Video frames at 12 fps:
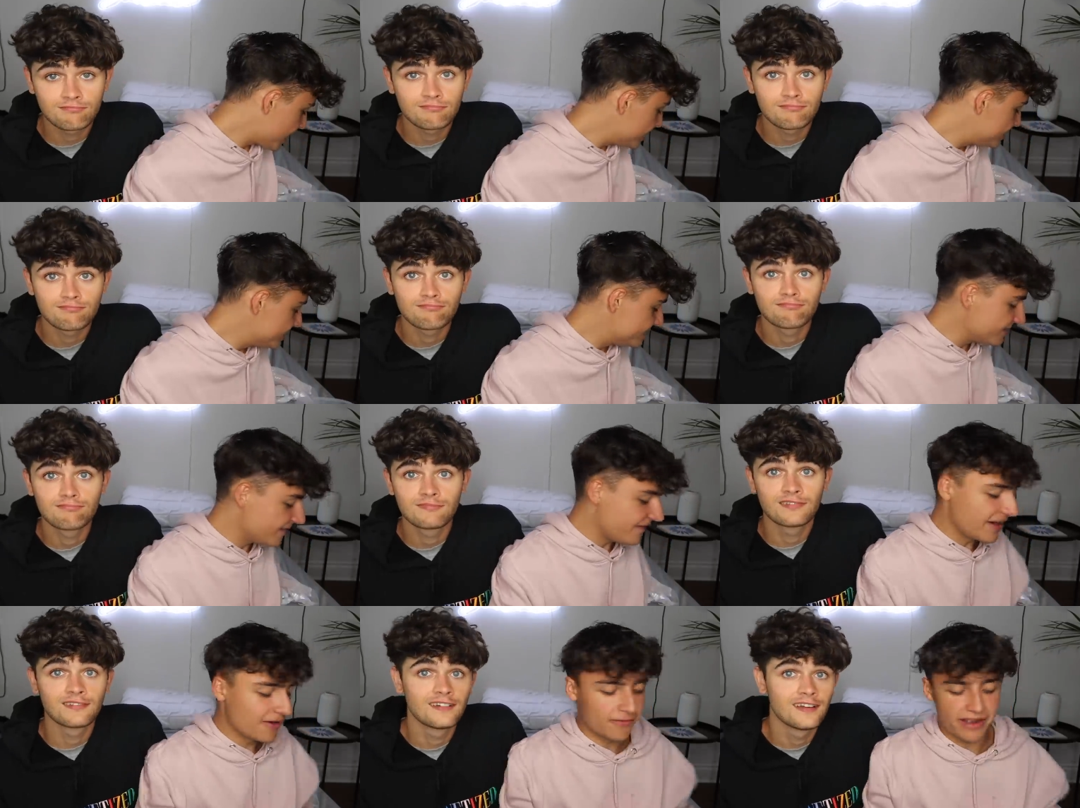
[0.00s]
Speaker 1: guys, so this is the
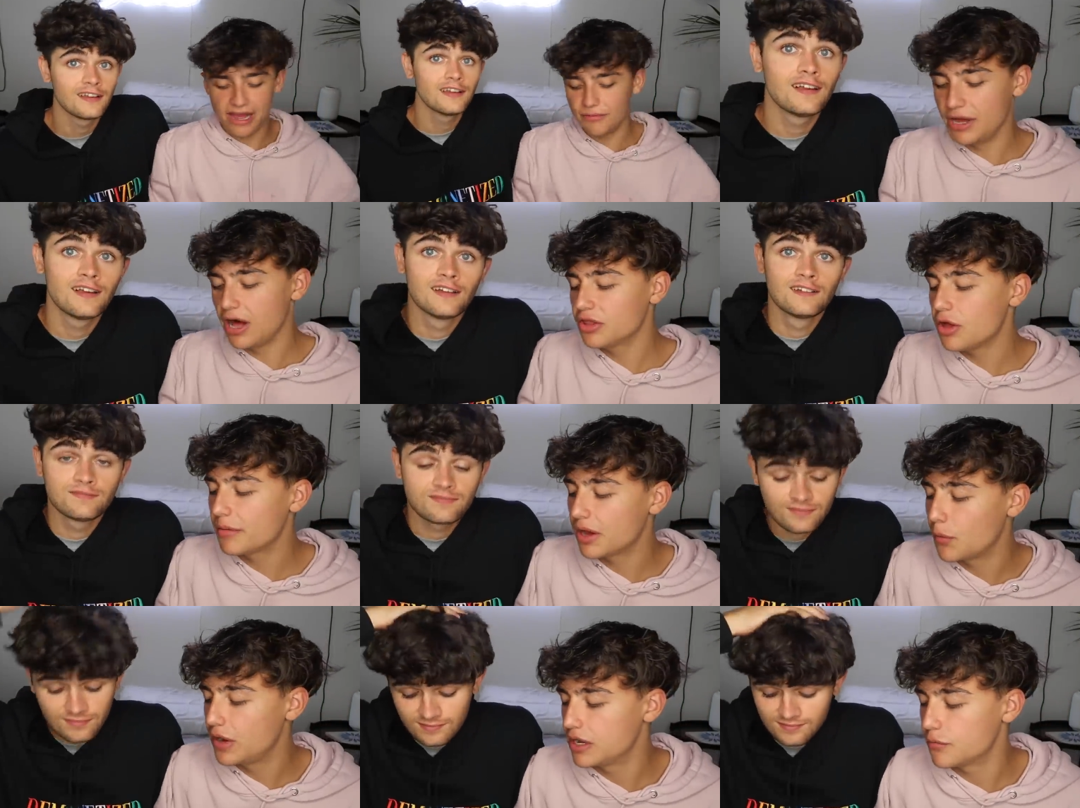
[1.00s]
final round. We all know I'm gonna
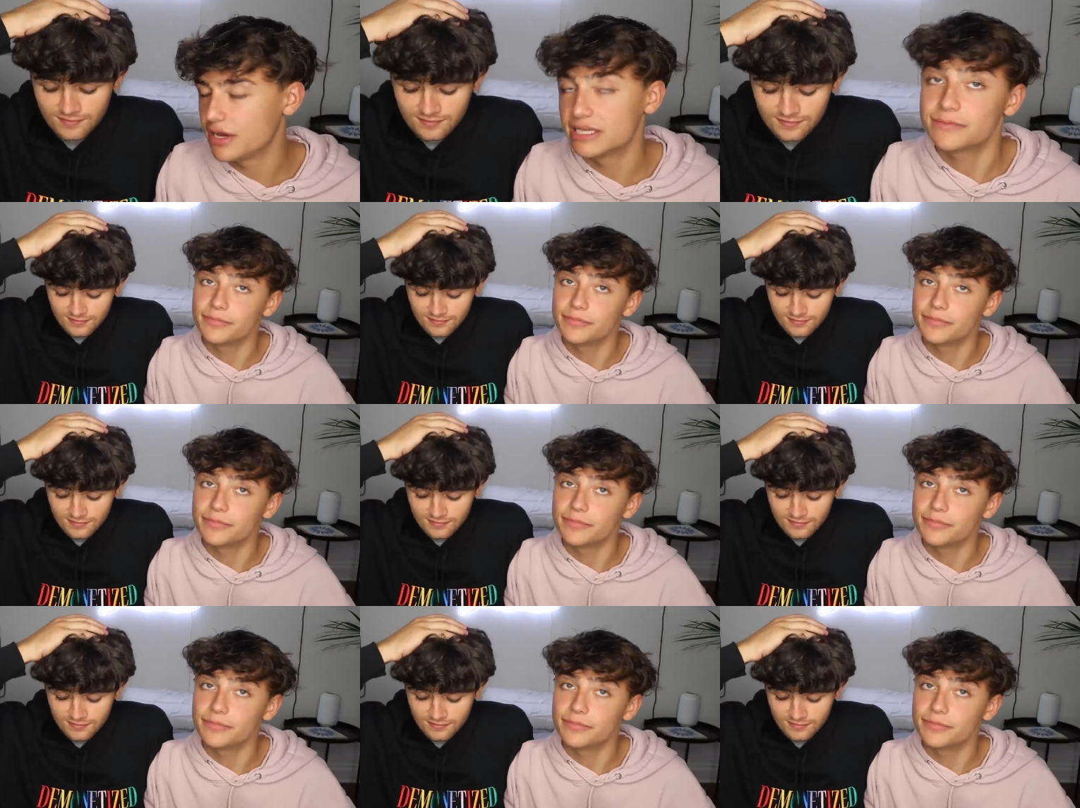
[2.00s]
win anyways,